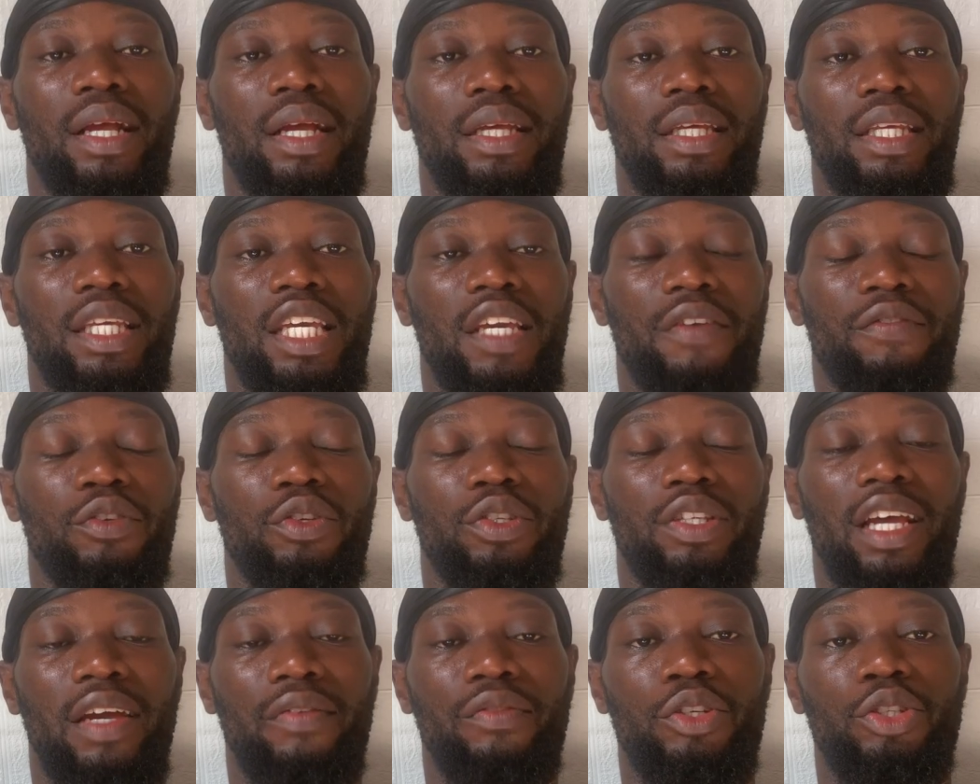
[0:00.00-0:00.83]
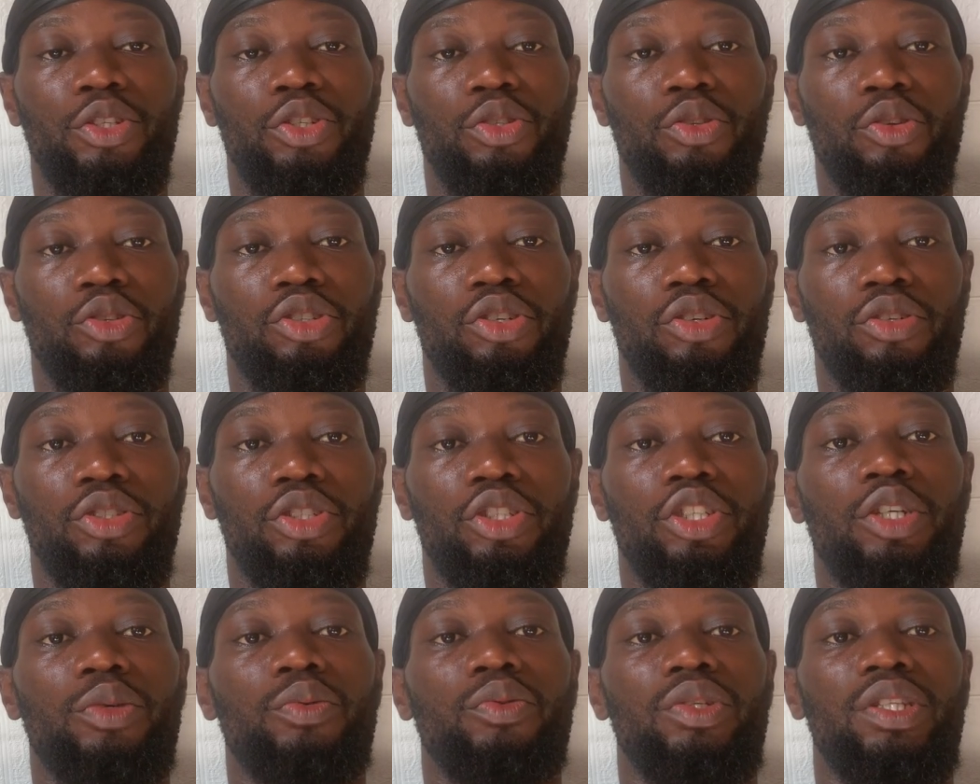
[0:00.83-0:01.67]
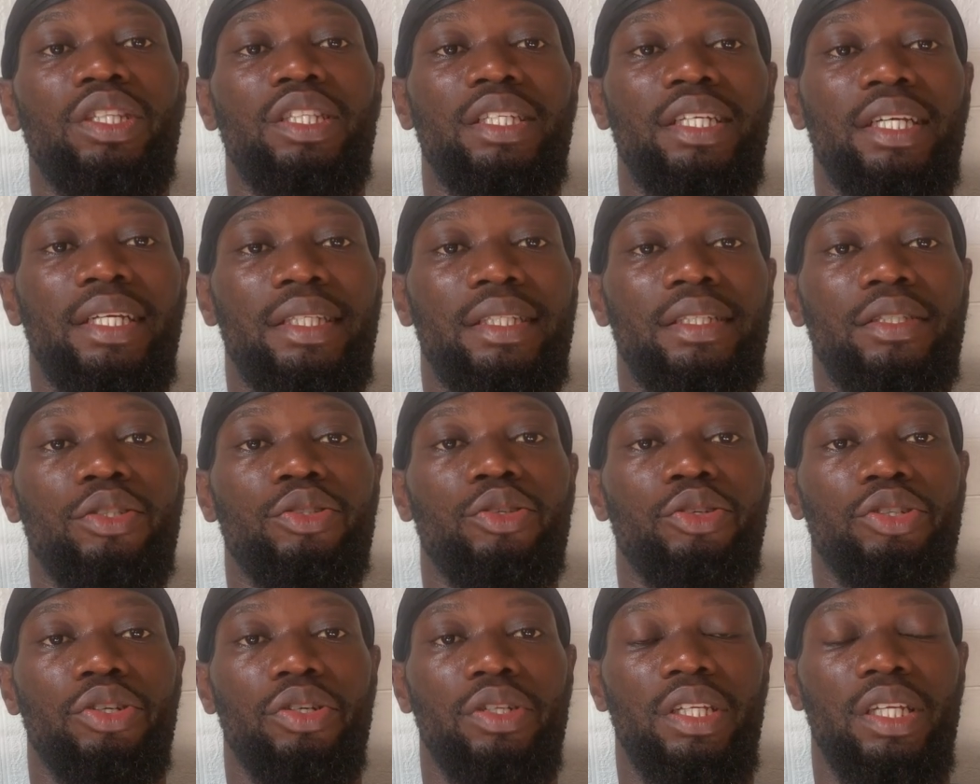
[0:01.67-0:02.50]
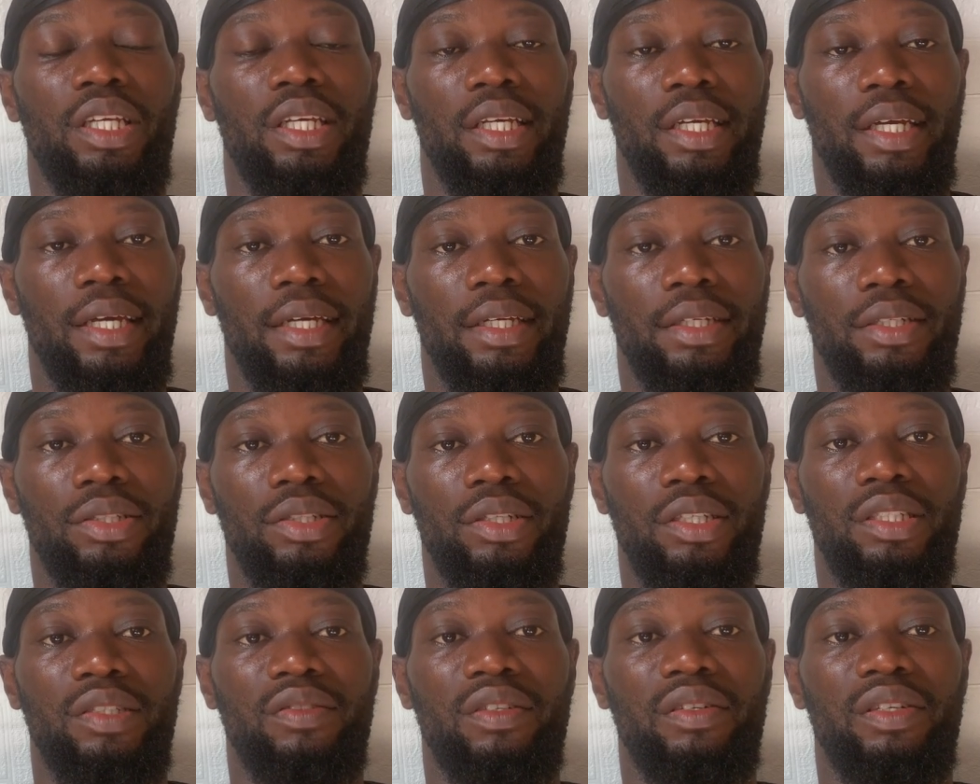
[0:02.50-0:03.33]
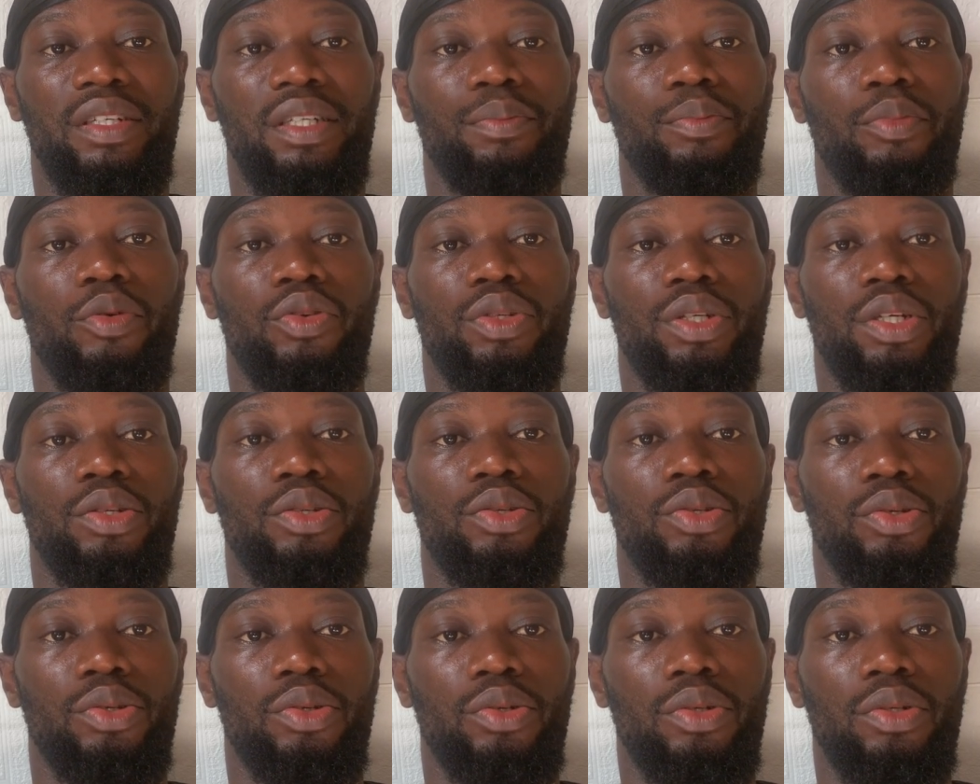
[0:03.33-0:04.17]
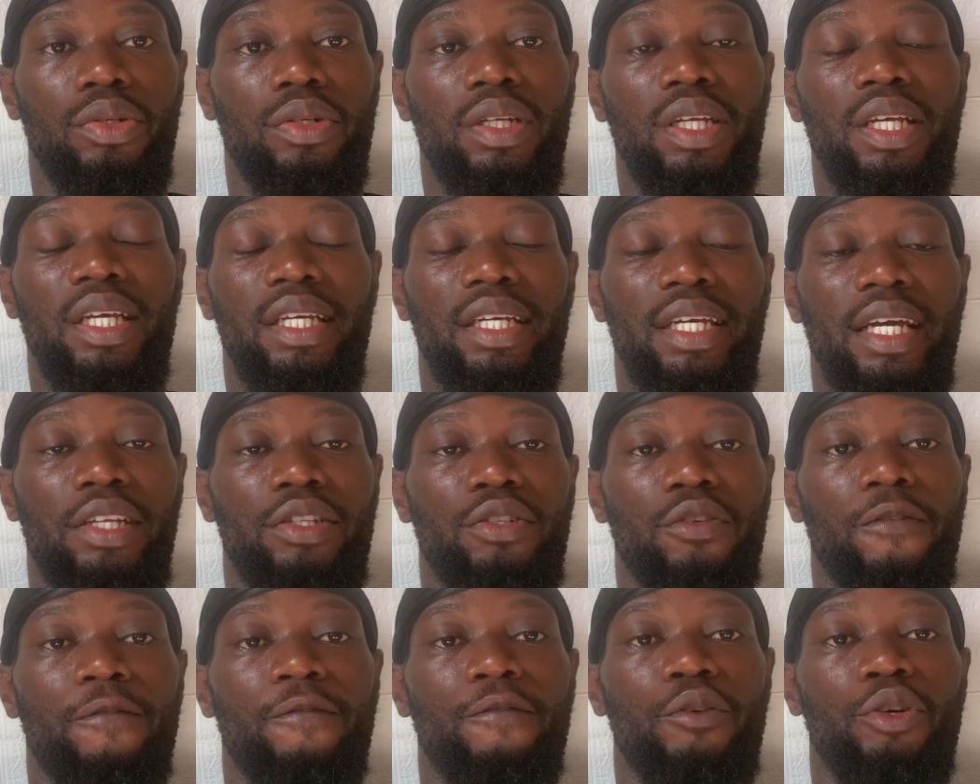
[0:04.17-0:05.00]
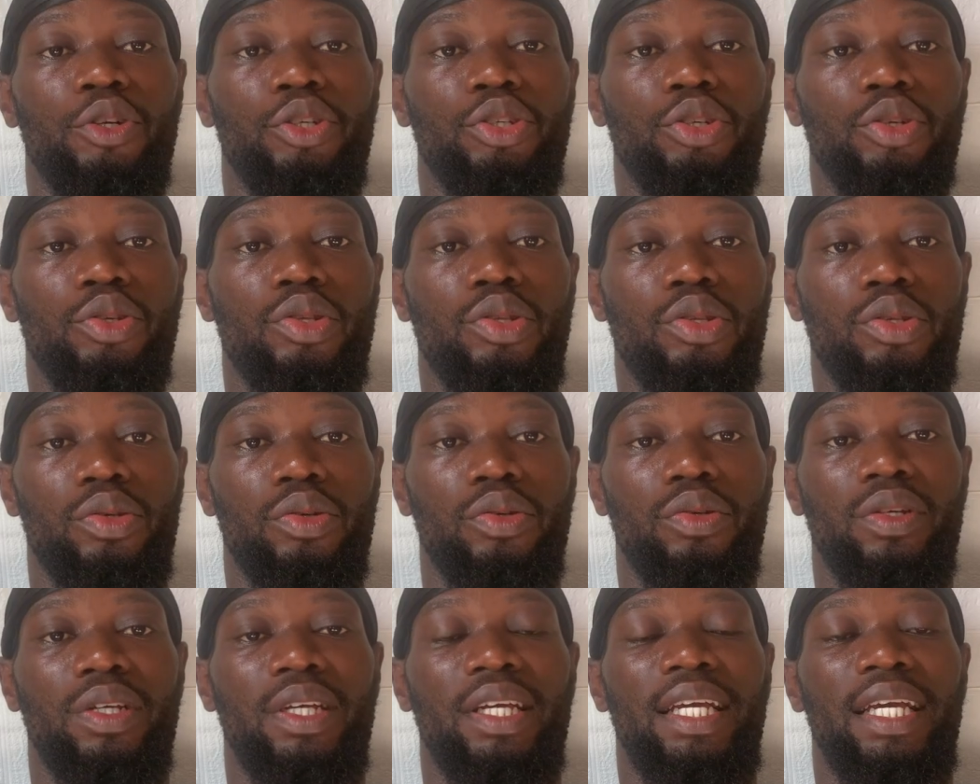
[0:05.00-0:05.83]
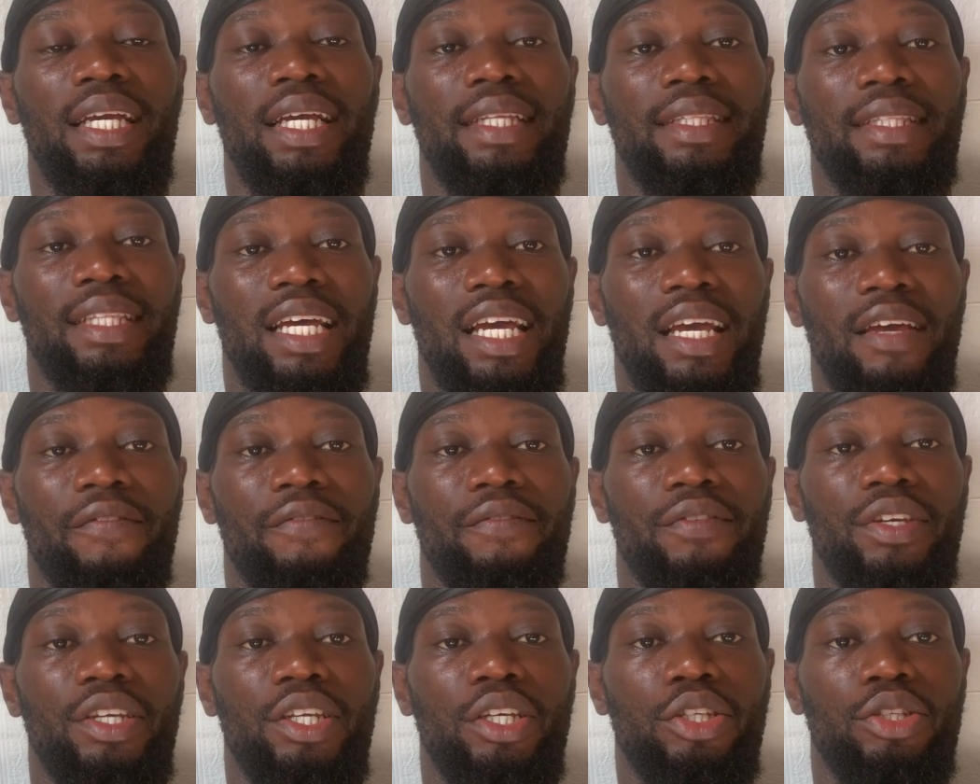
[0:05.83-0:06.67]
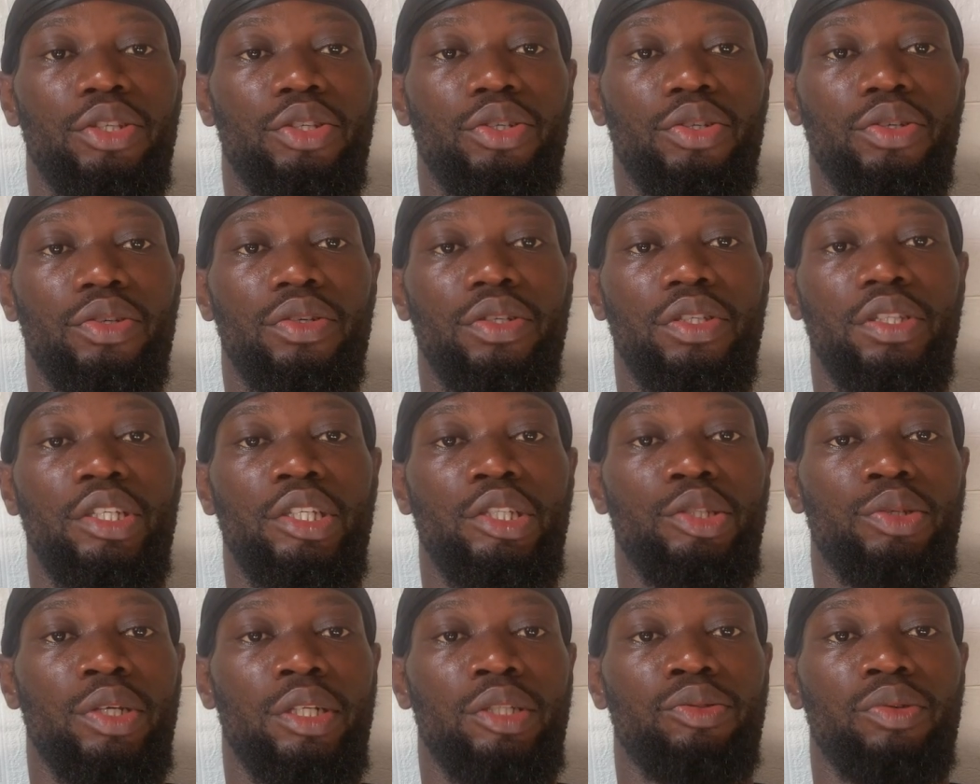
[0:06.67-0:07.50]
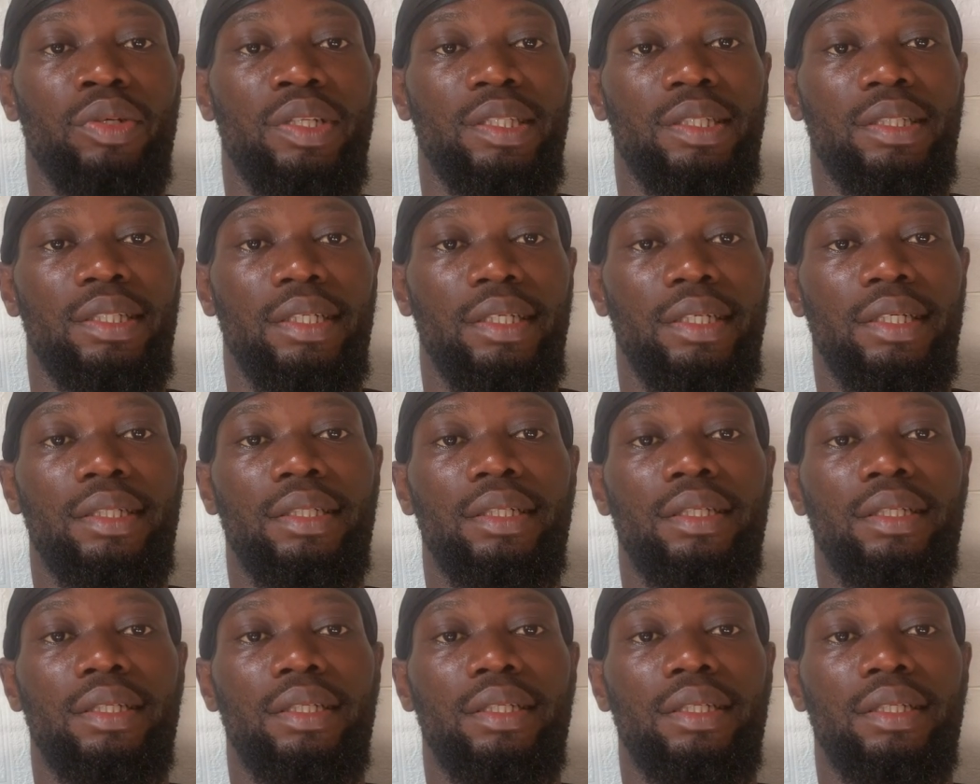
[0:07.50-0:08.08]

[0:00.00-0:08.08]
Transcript: if you dive into Notion, you would need Notion AI. So it's very important to AI for you to dive into this 2026.